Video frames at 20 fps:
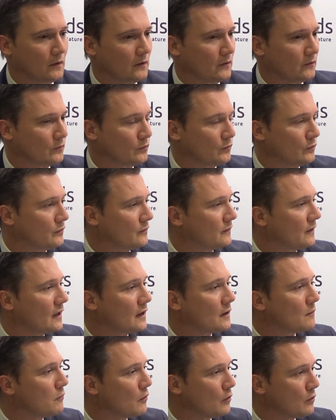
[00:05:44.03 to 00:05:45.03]

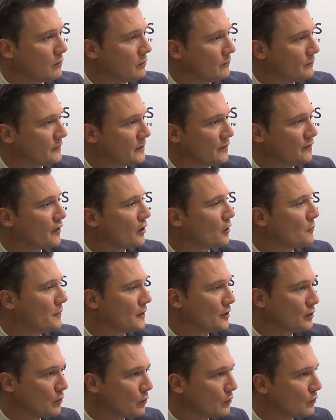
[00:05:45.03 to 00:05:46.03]
sustainable
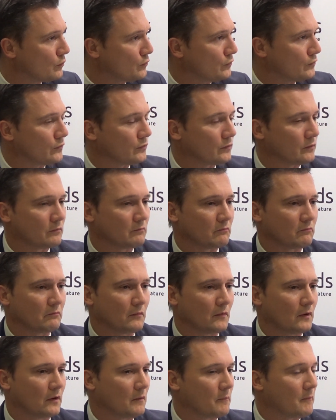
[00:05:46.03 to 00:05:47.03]
development goals,
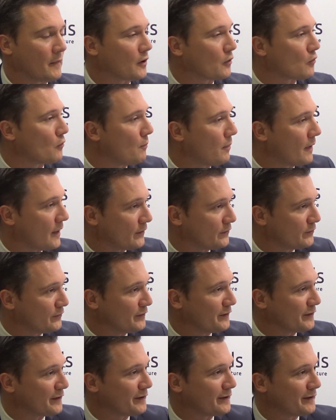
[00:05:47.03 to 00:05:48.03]

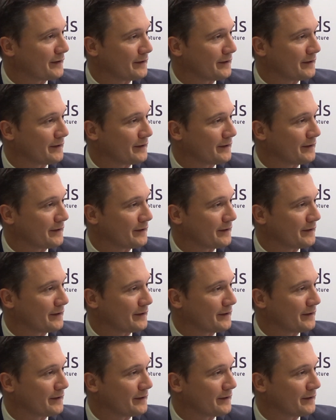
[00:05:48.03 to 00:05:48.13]
microplastic,